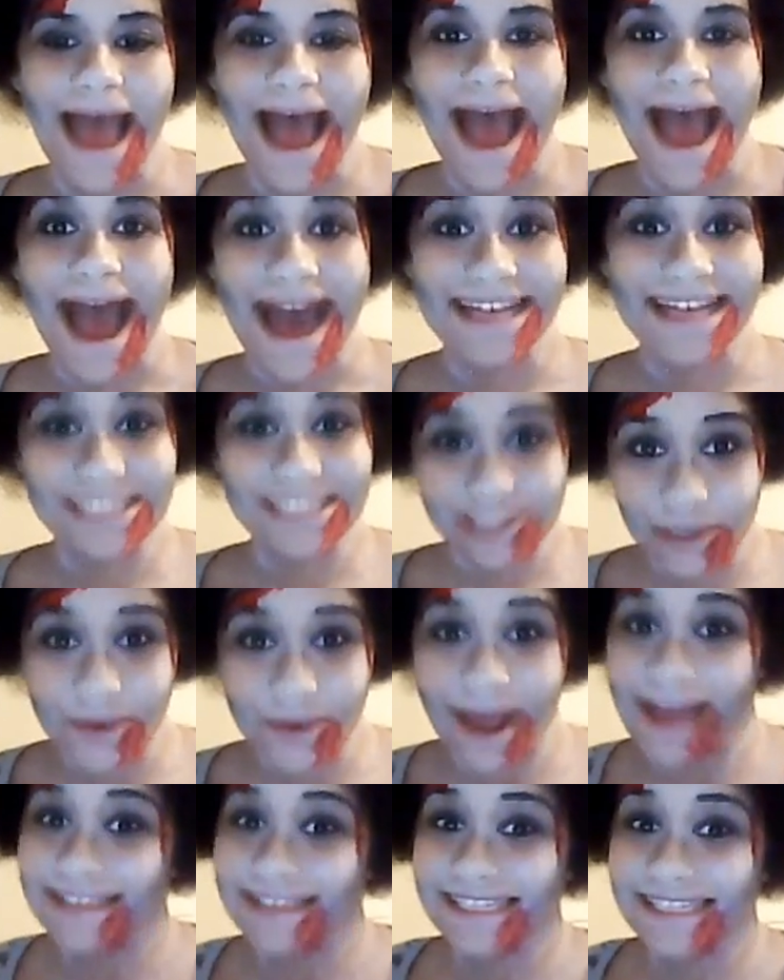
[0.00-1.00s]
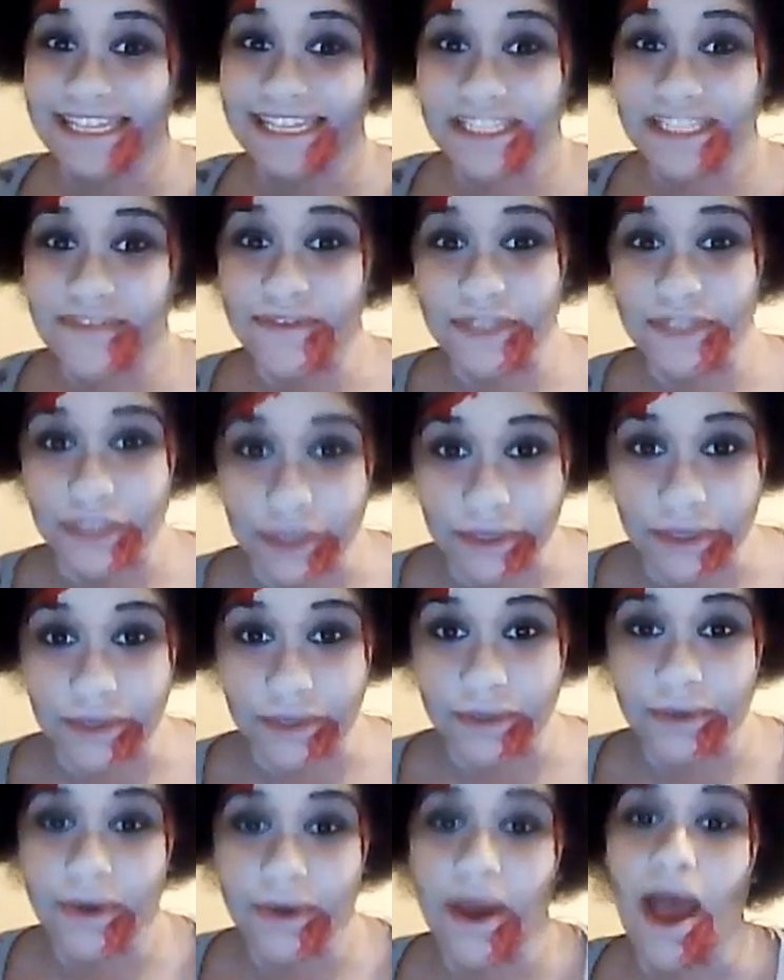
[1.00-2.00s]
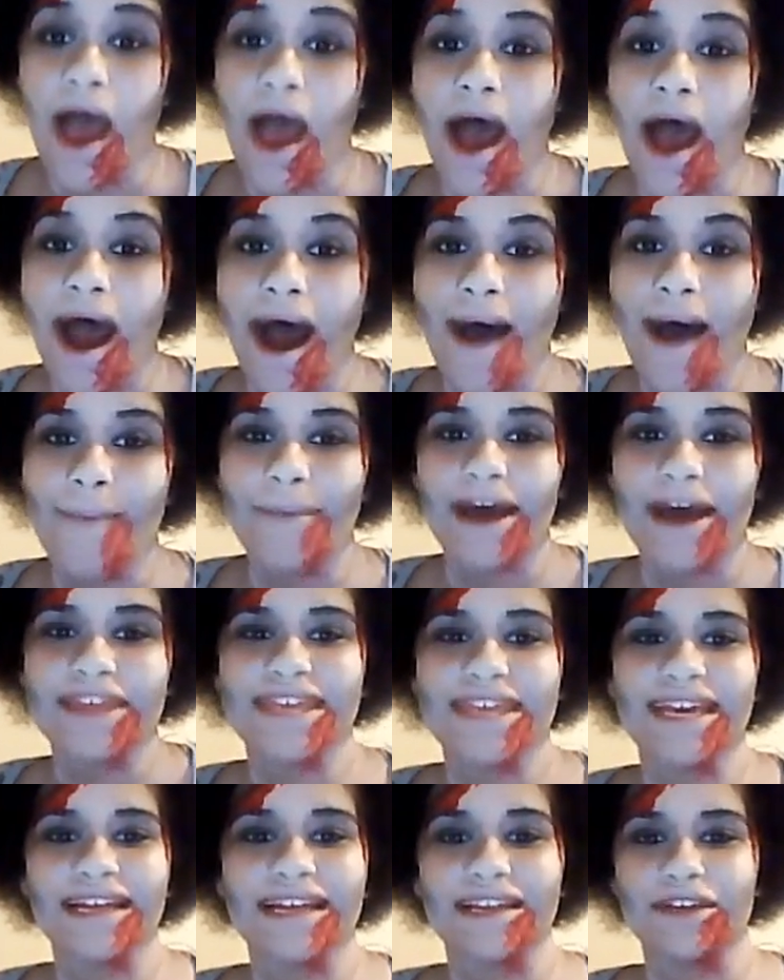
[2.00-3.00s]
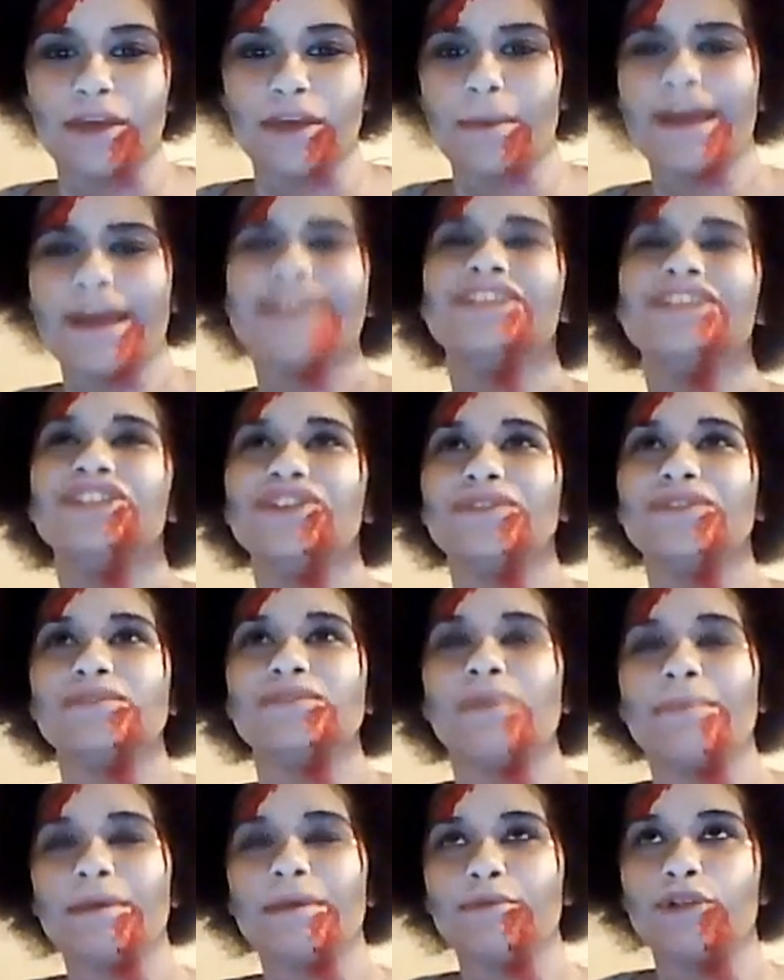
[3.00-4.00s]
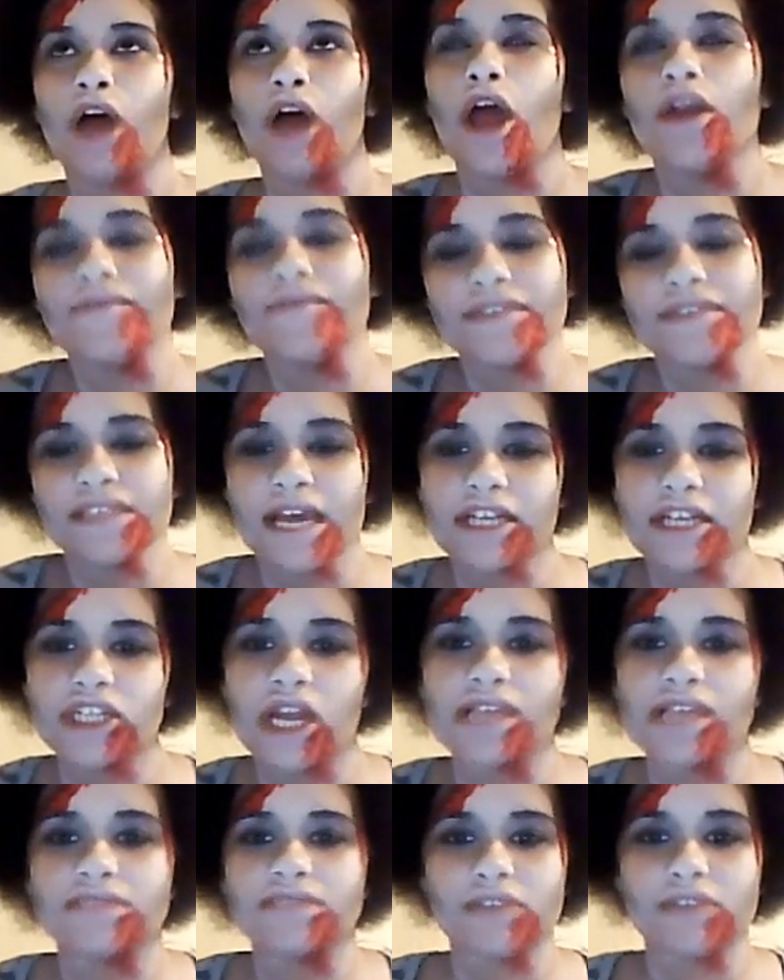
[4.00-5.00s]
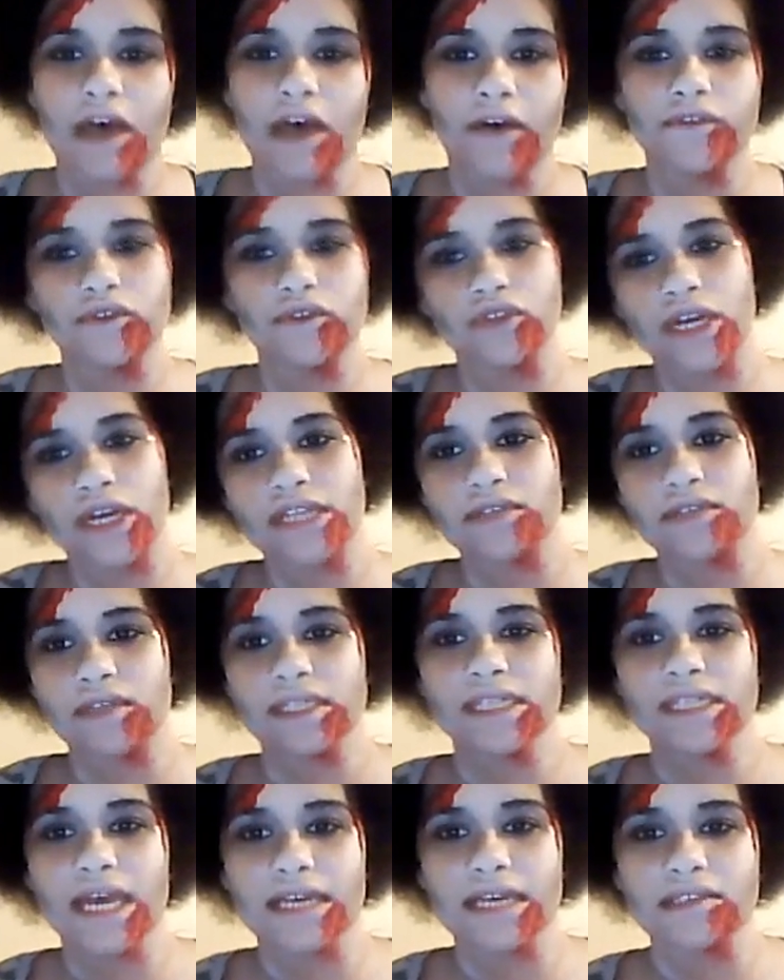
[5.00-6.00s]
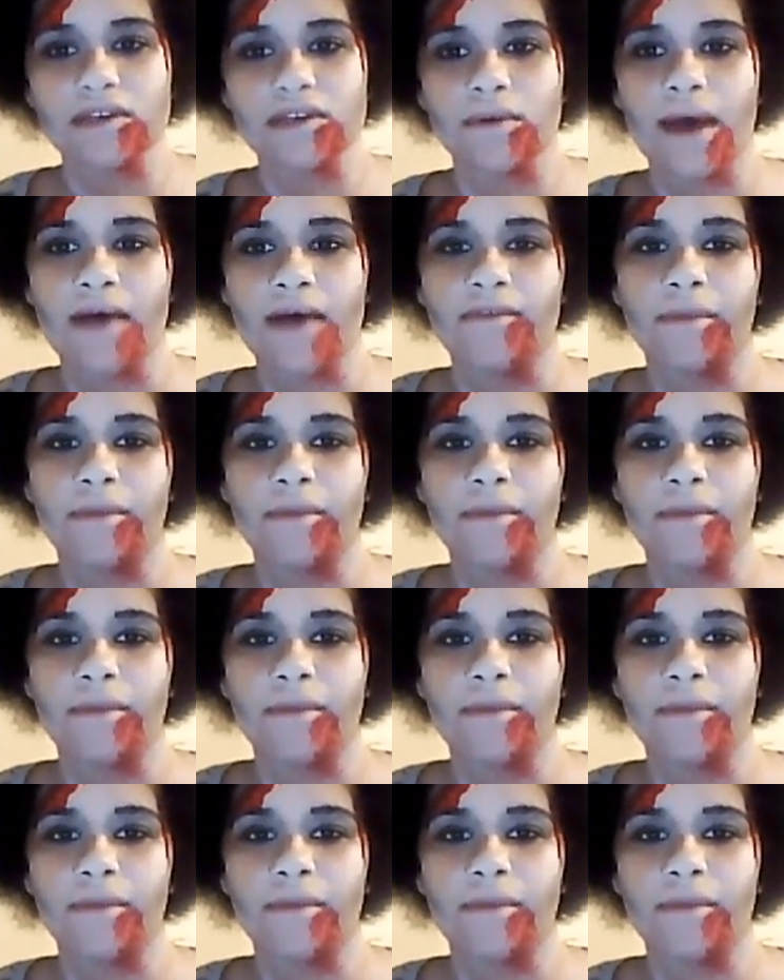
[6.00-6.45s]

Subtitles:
as long as it's for you. I think, you know, my issue is when people over-sexualise themselves or dress really sexy or whatever